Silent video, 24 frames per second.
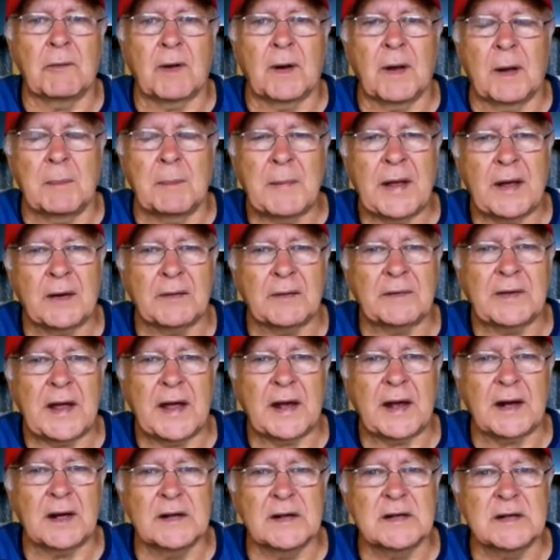amount of
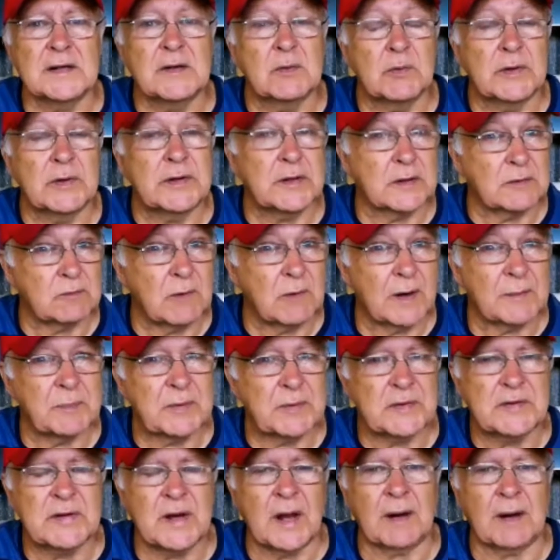catalyst, which is
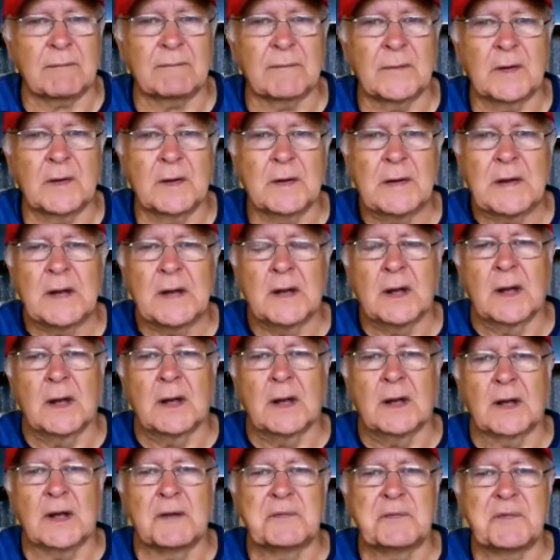1%.
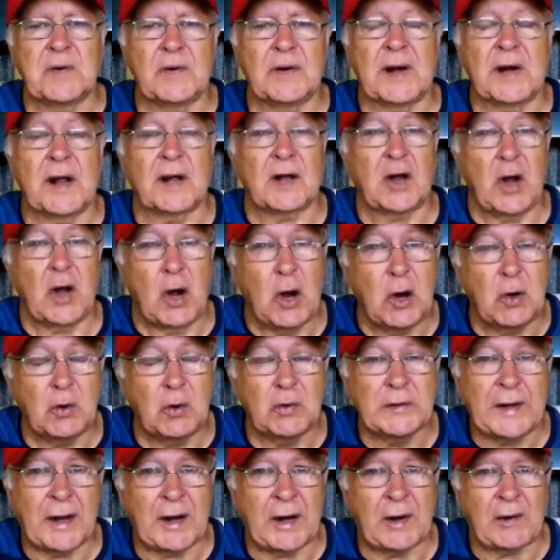If you're in a
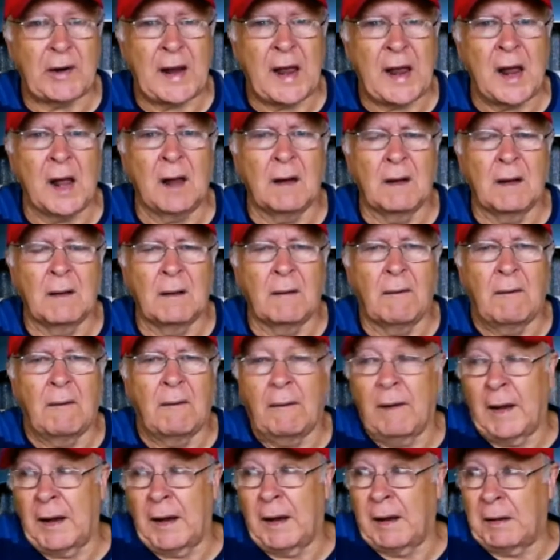cold area
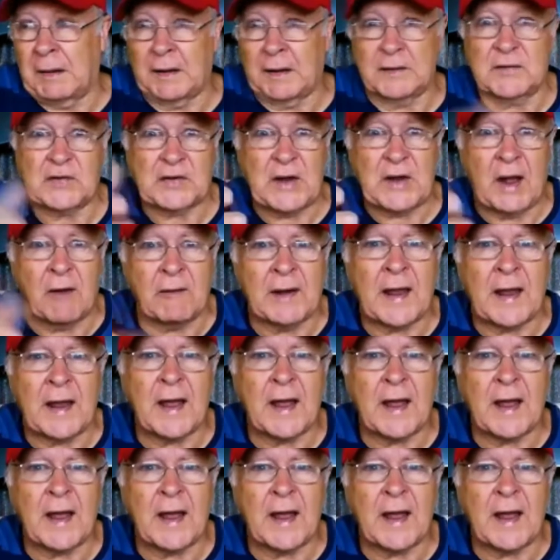and it's snowing